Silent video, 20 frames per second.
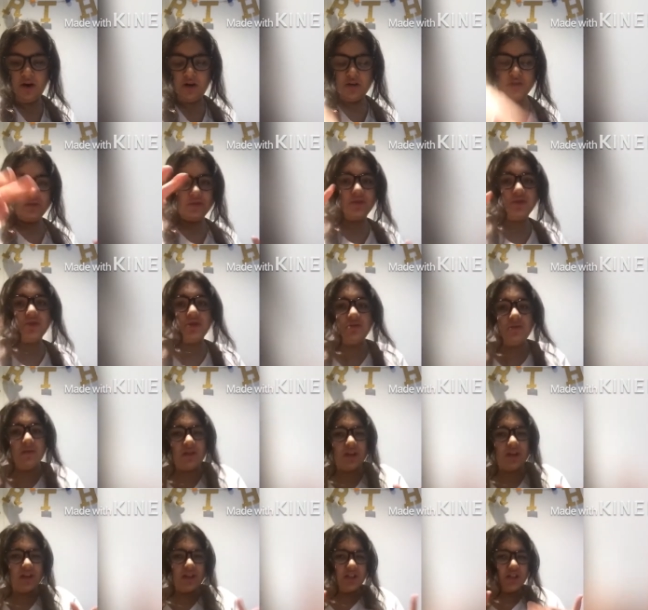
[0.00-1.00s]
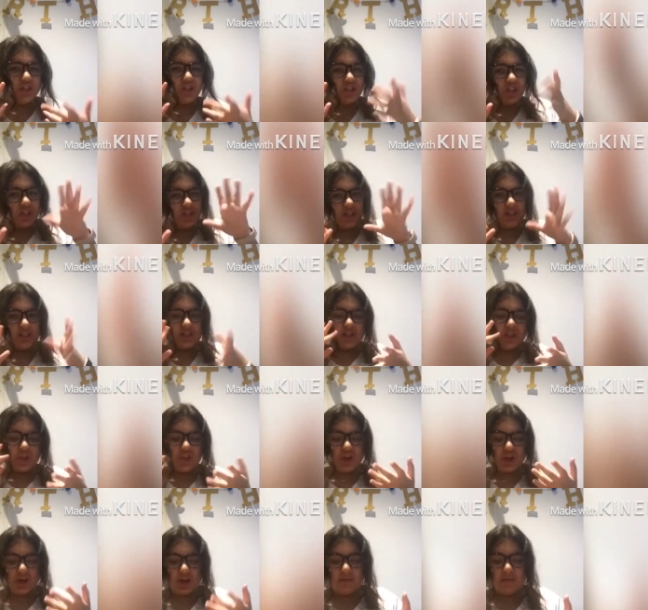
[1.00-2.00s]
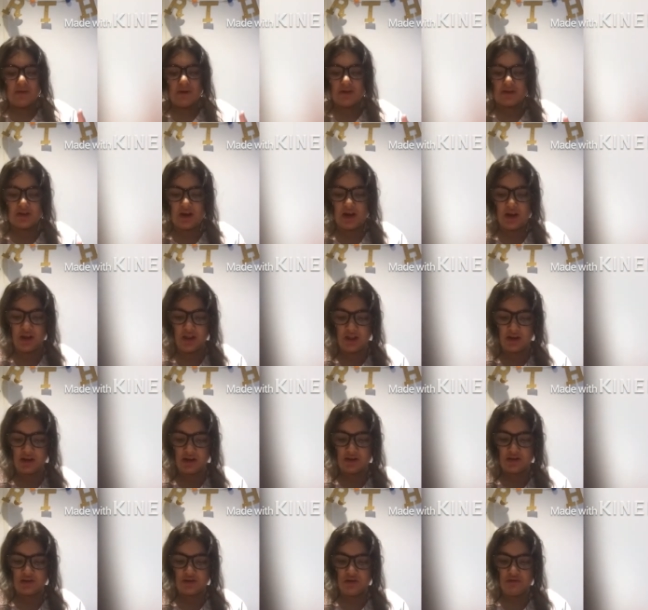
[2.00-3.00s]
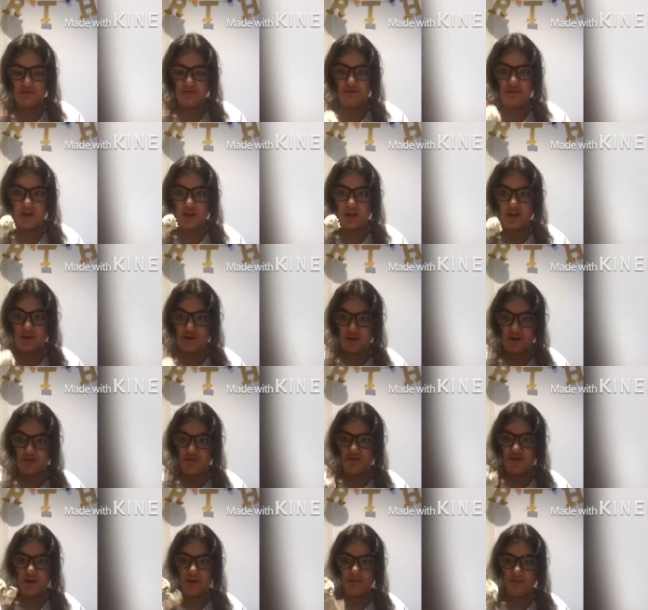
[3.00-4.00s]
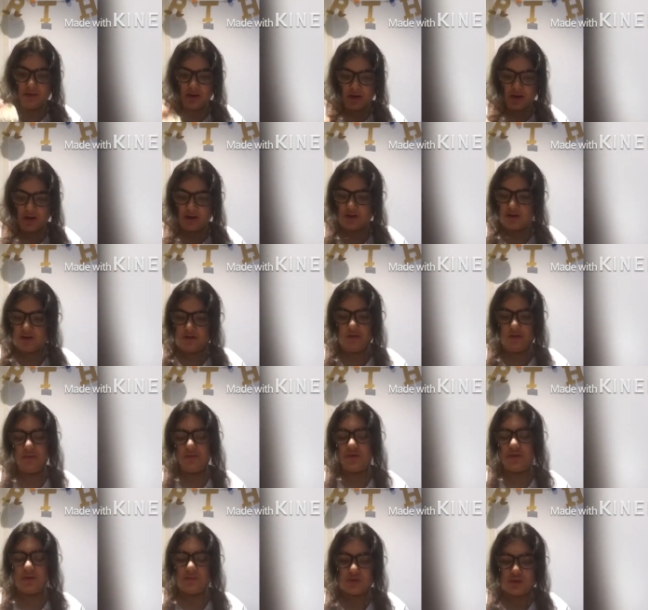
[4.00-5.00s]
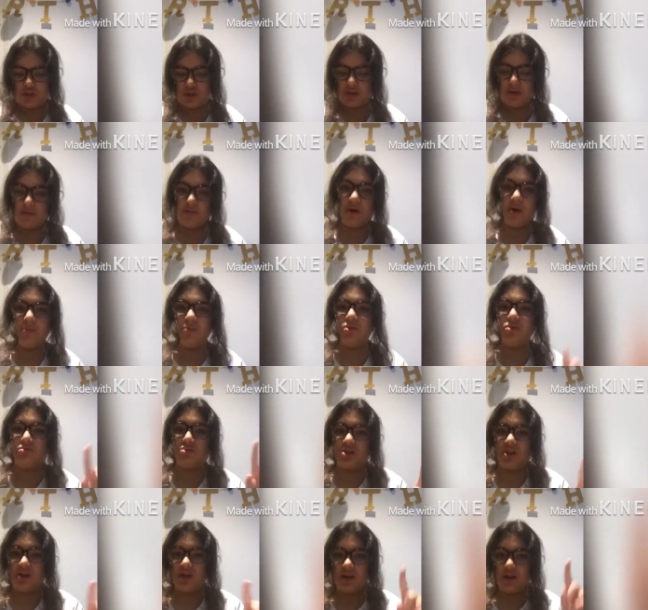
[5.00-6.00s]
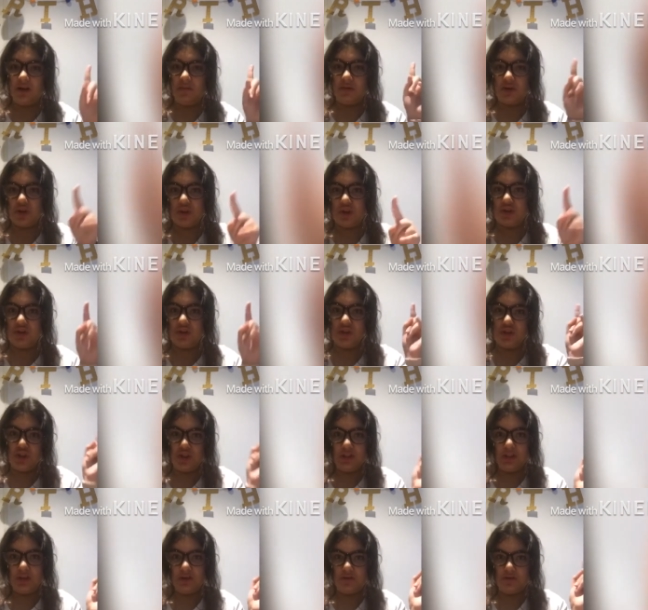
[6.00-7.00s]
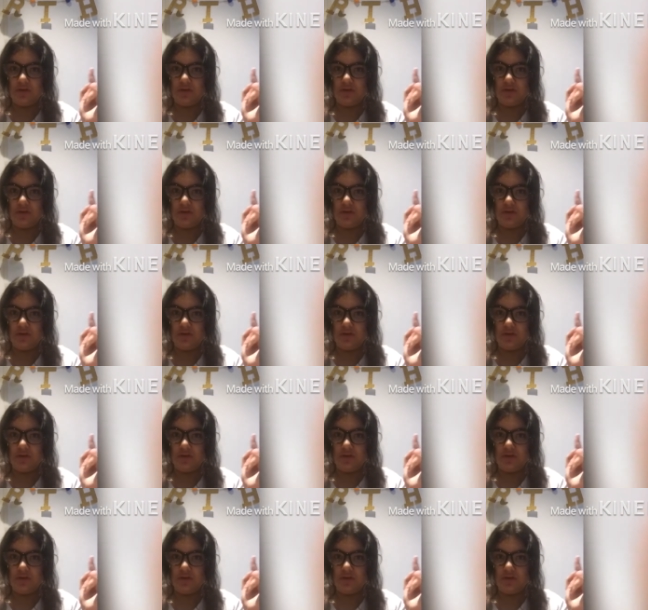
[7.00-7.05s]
Not sure what that cheese thingy, because I think it's already creamy. Not to put some cheese. I'm gonna put mozzarella but not cheddar.